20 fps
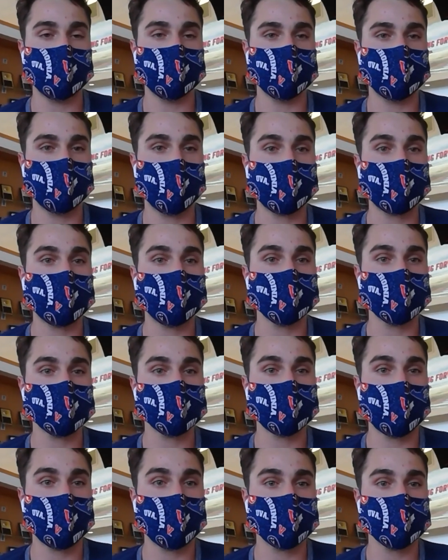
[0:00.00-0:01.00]
in that kind of
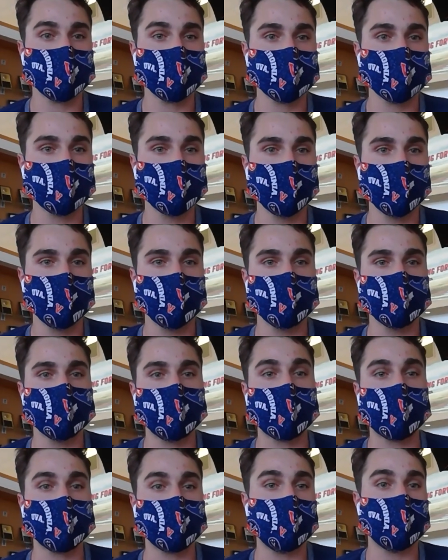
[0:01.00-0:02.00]
space,
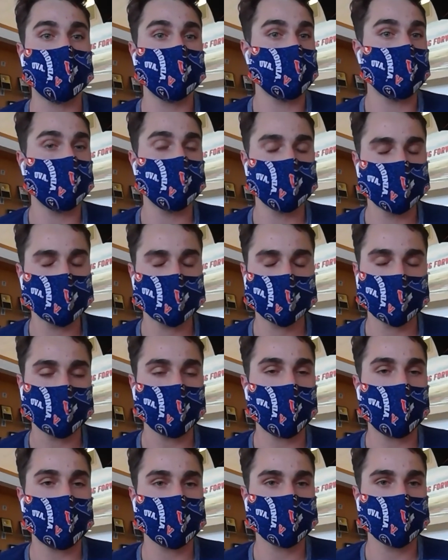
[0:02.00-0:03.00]
that can have
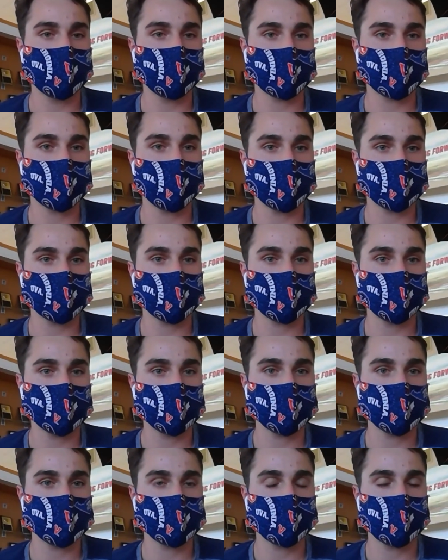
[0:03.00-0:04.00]
dramatic
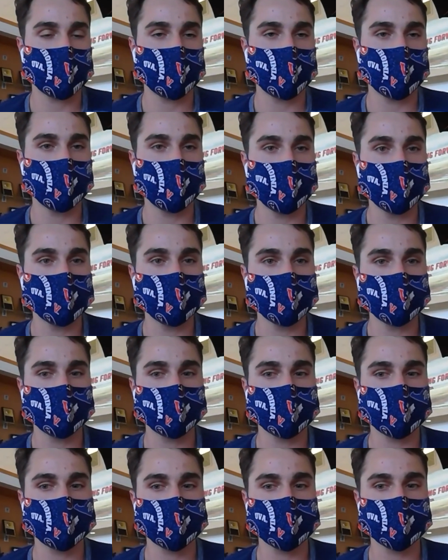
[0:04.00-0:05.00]
repercussions,
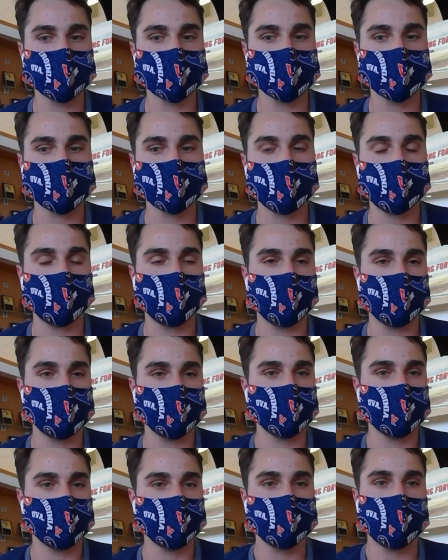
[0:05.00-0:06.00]

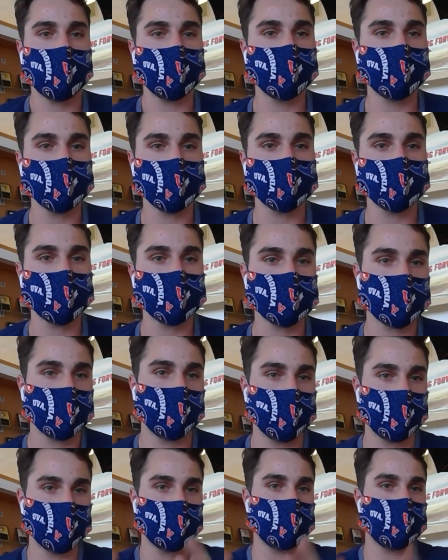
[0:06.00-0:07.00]
not only just
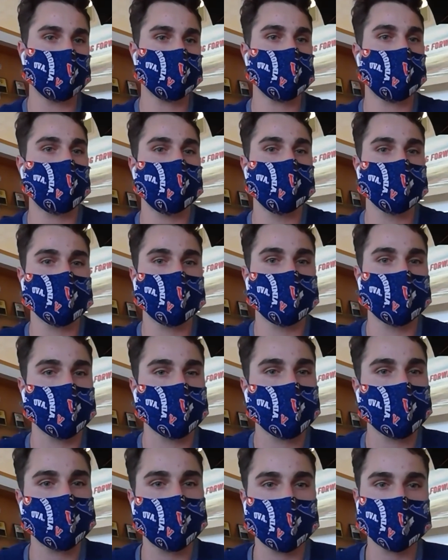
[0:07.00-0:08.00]
in the silos of
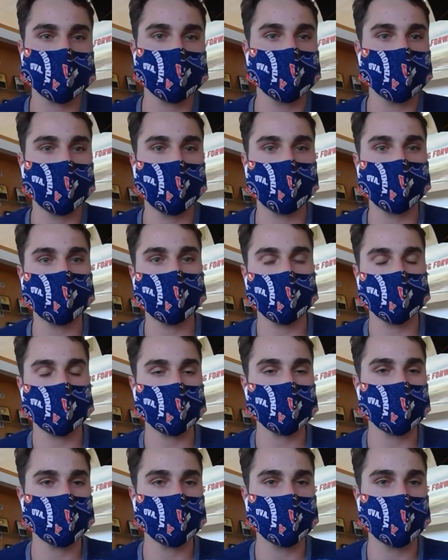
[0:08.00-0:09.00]
your professional life, but
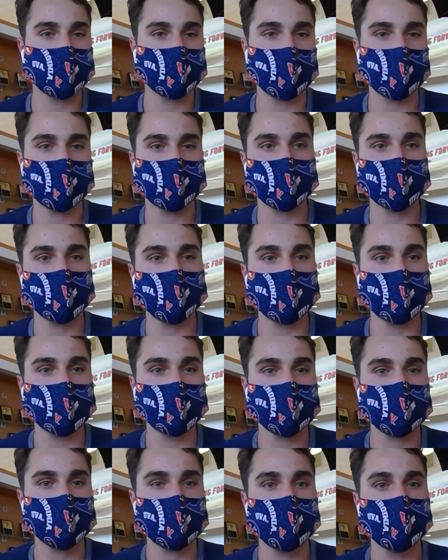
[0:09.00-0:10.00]
just your life at
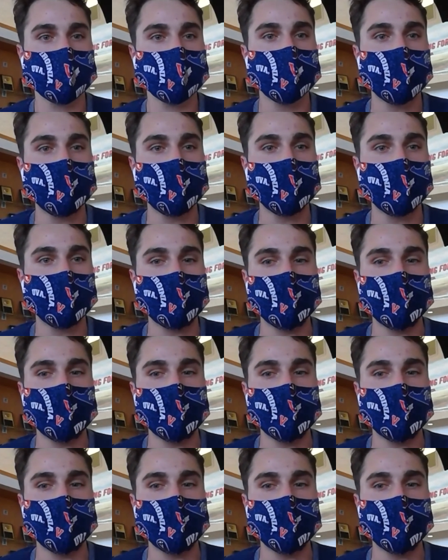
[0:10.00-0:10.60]
large. So